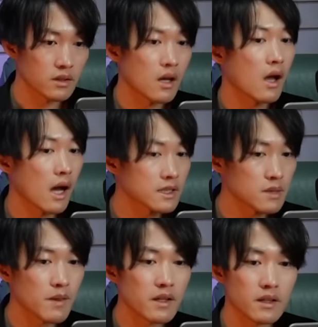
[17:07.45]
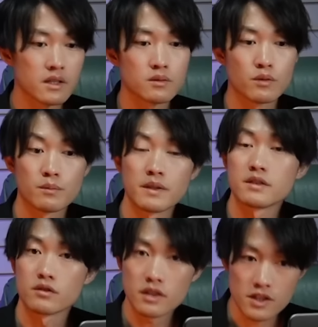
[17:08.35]
A similar case would be
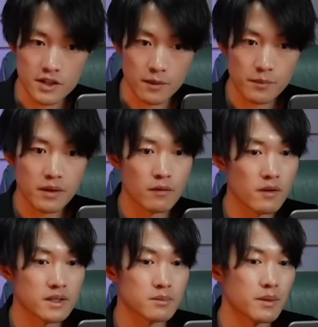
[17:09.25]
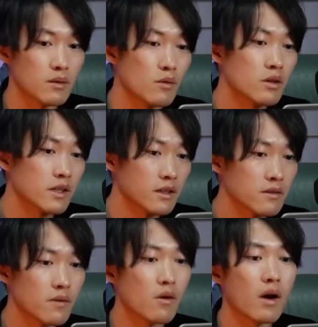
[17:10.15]
Zunisha, who has been walking
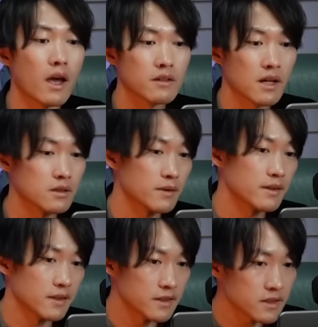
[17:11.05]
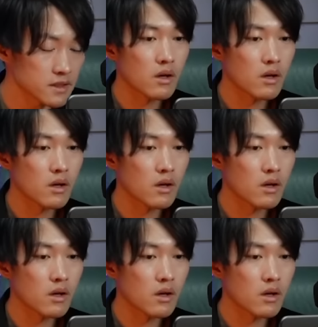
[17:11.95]
for 800 years,